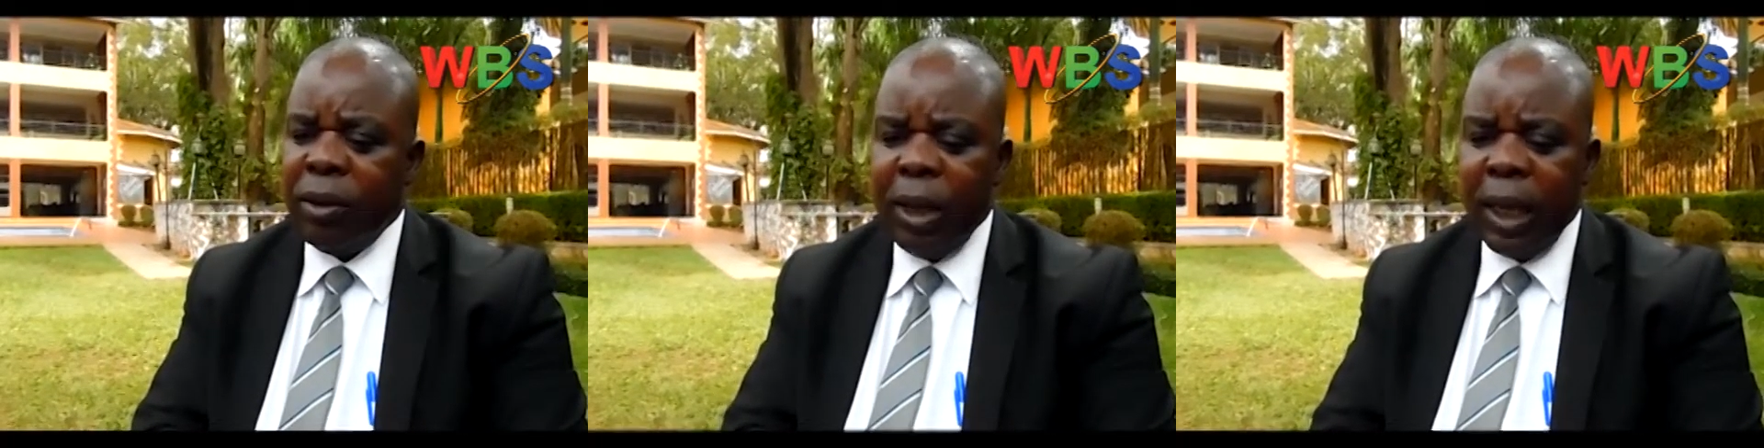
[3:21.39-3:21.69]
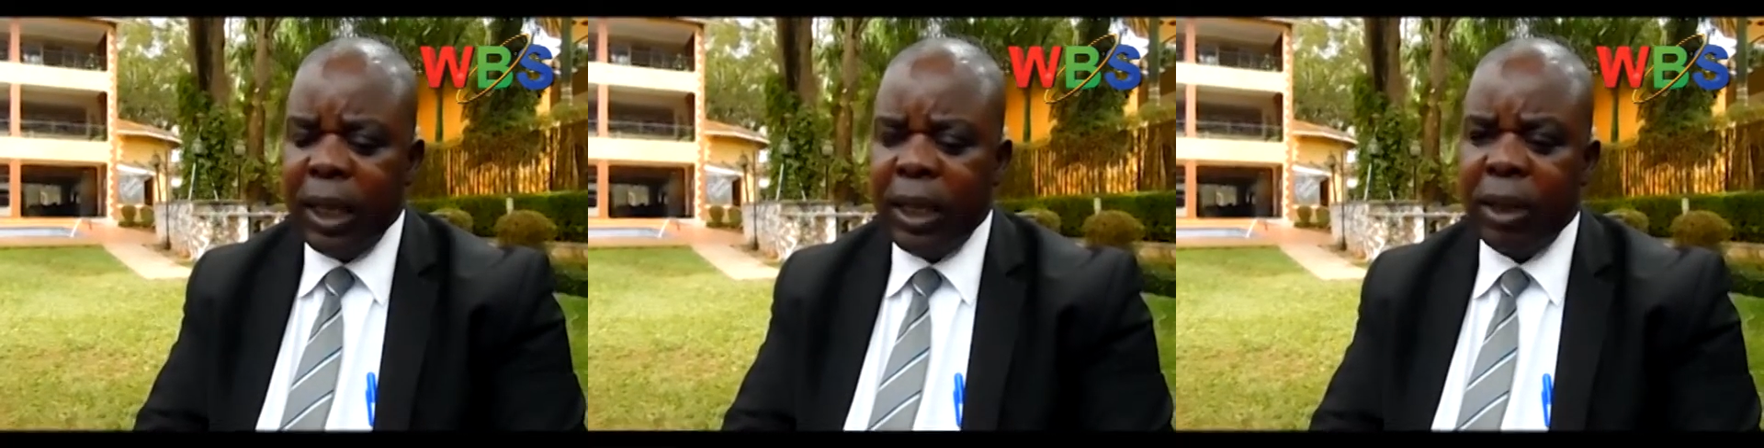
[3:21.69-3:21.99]
do
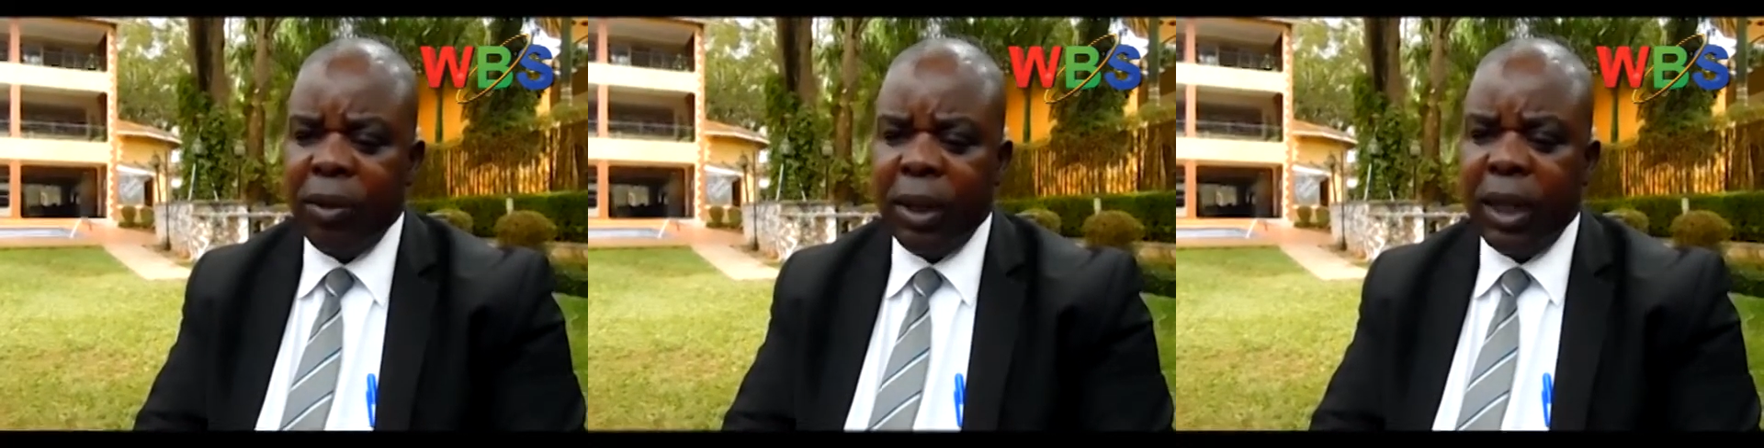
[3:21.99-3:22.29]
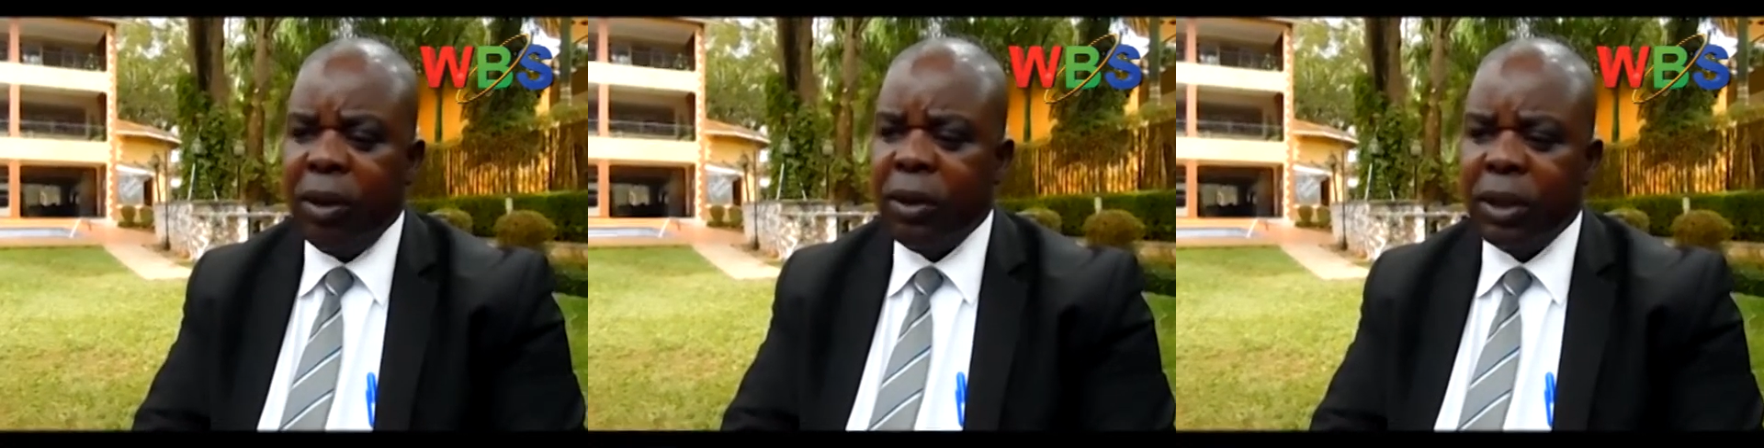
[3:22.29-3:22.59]
anything
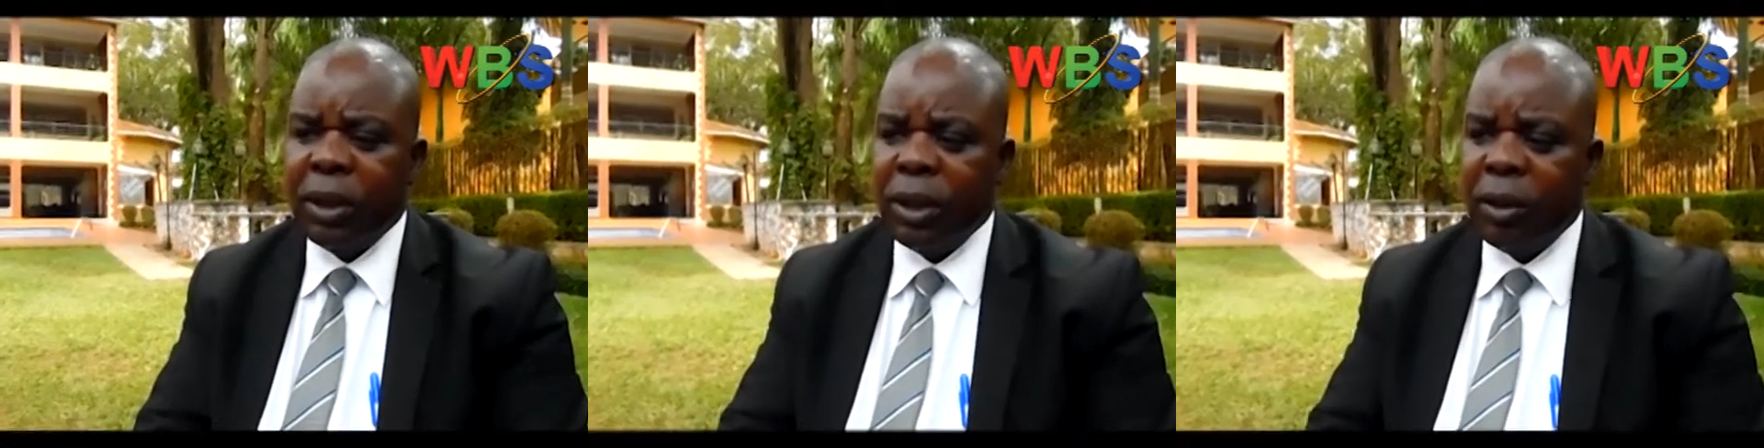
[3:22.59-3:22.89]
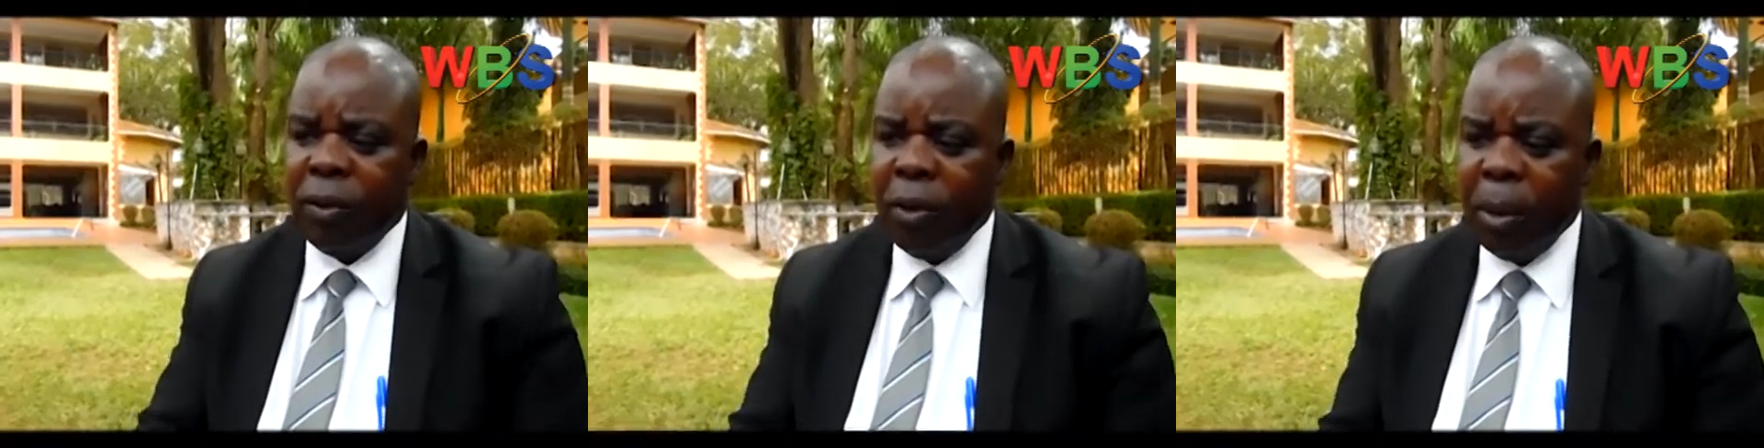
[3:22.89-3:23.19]
without
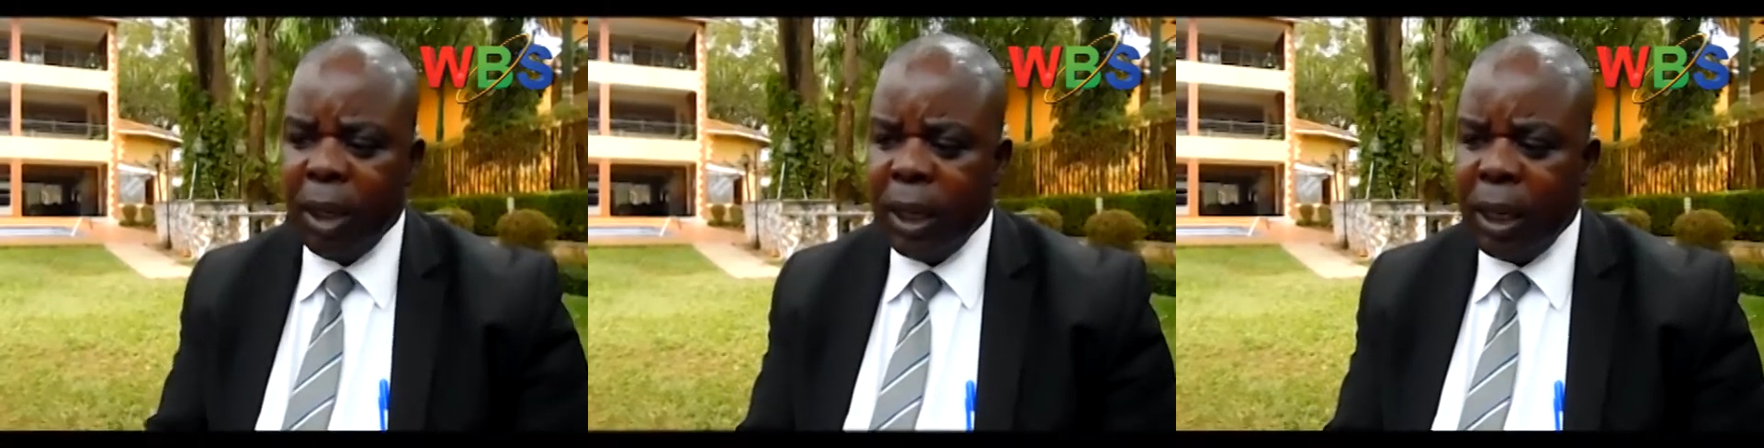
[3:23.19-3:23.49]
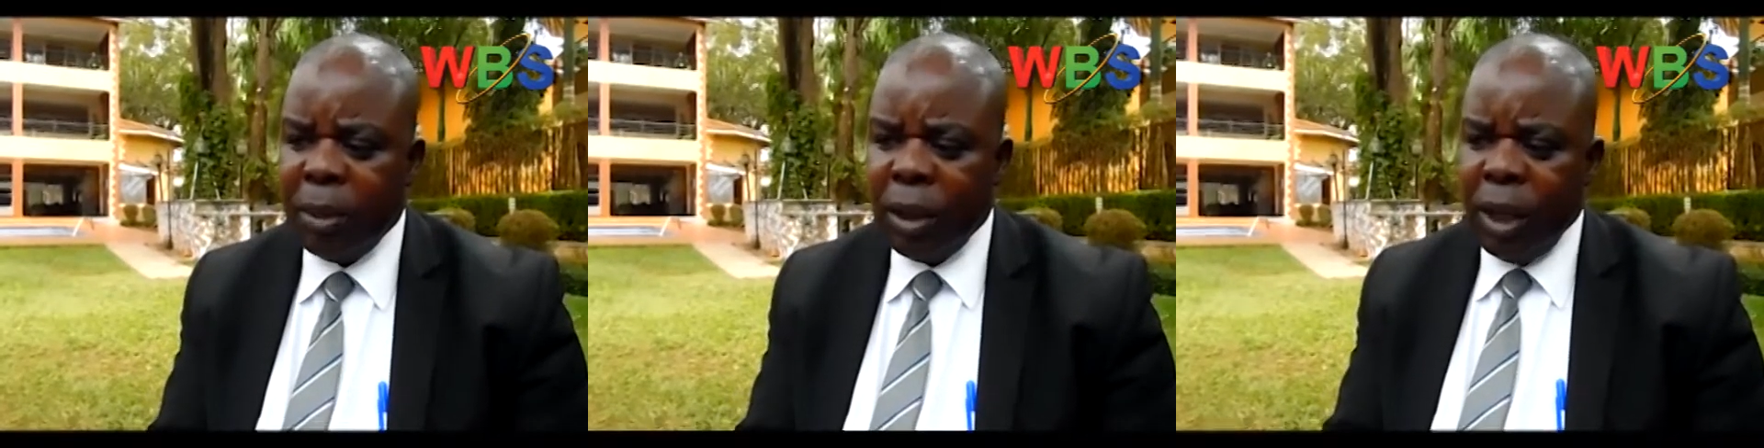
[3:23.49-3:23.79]
informing
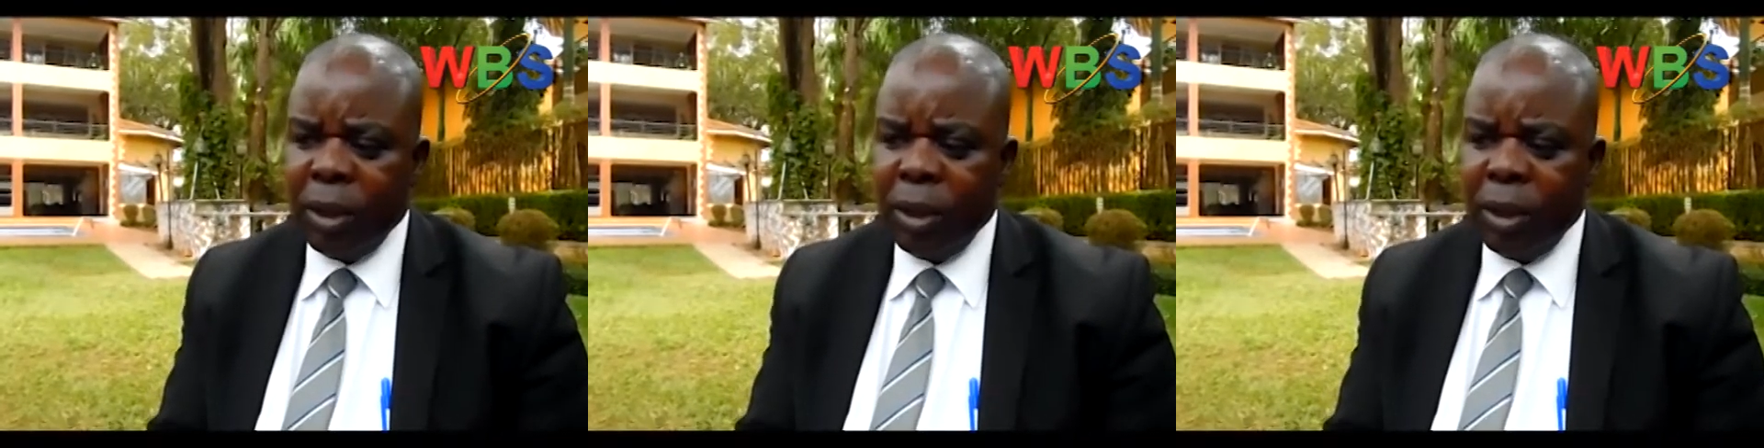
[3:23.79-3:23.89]
them.